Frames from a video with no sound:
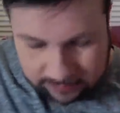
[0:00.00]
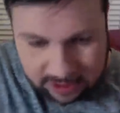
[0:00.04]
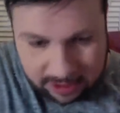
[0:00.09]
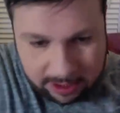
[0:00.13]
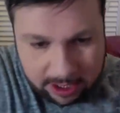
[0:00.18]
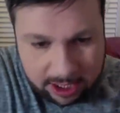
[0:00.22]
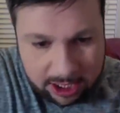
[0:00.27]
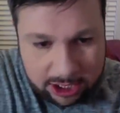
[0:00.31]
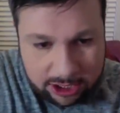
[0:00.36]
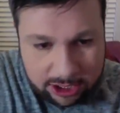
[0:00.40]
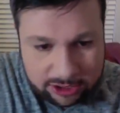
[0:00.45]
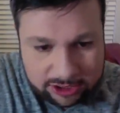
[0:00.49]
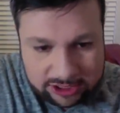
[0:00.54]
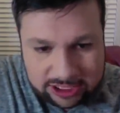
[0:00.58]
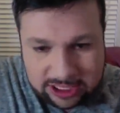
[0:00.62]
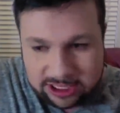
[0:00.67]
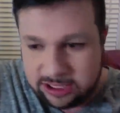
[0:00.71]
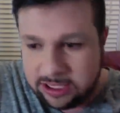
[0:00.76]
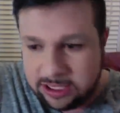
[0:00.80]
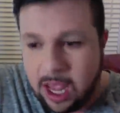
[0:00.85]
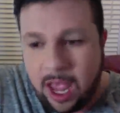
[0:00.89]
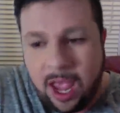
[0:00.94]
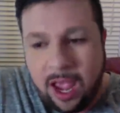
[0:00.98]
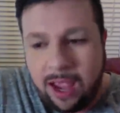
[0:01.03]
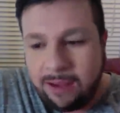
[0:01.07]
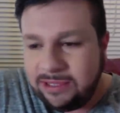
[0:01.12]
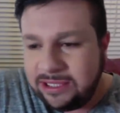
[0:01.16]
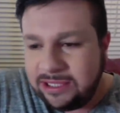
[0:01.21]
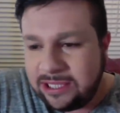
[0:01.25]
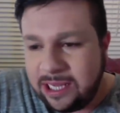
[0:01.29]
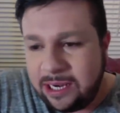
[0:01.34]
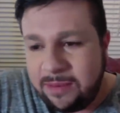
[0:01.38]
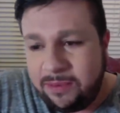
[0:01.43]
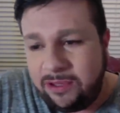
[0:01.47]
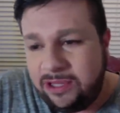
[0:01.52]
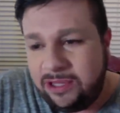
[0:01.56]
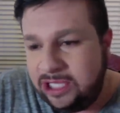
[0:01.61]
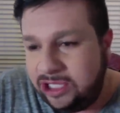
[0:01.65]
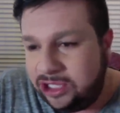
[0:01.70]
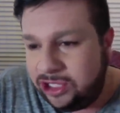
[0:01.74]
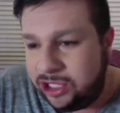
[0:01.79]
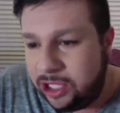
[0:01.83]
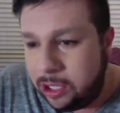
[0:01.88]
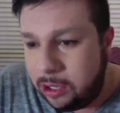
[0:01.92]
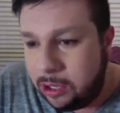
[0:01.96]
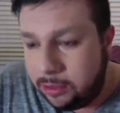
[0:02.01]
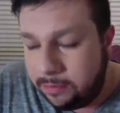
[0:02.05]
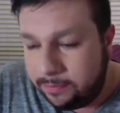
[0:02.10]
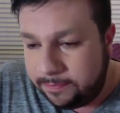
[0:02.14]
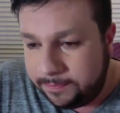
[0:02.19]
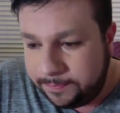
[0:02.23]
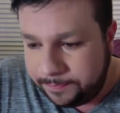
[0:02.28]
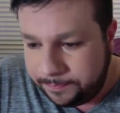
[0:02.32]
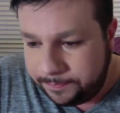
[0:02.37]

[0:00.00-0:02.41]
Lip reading: I'm going to use this. I'm just going to put this shit on.